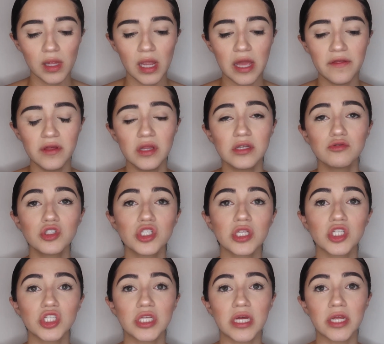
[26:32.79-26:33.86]
And then that's what she
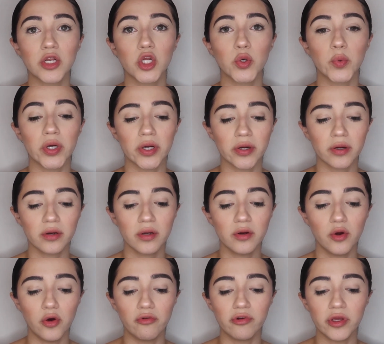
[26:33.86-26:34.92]
said, she's getting nowhere
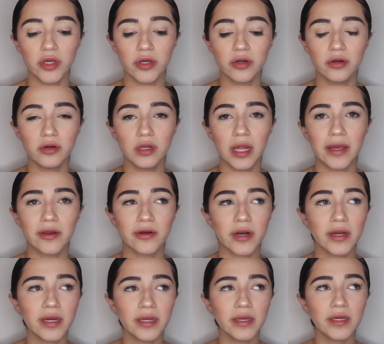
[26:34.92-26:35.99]
over here. Like, you're
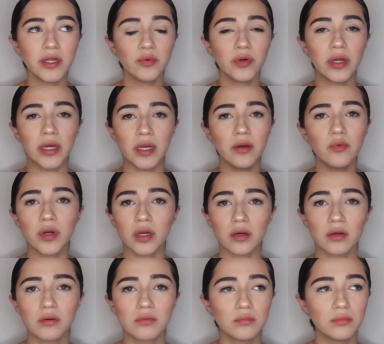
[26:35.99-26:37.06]
not getting
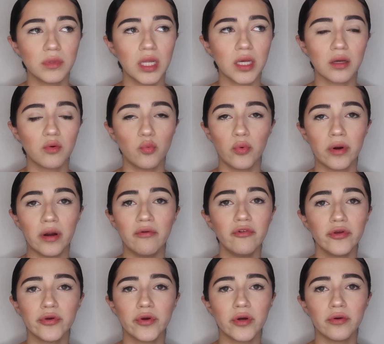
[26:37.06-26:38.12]
anywhere. Like, wherever
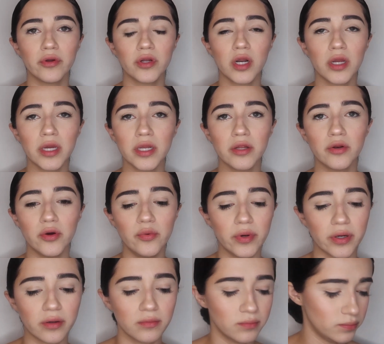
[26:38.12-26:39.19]
you go, you're not getting
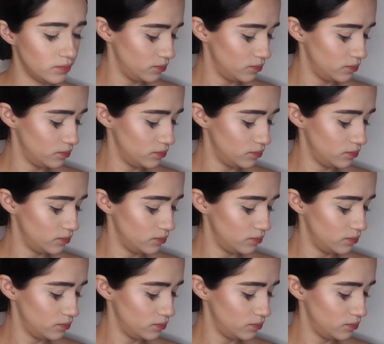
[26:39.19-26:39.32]
nowhere.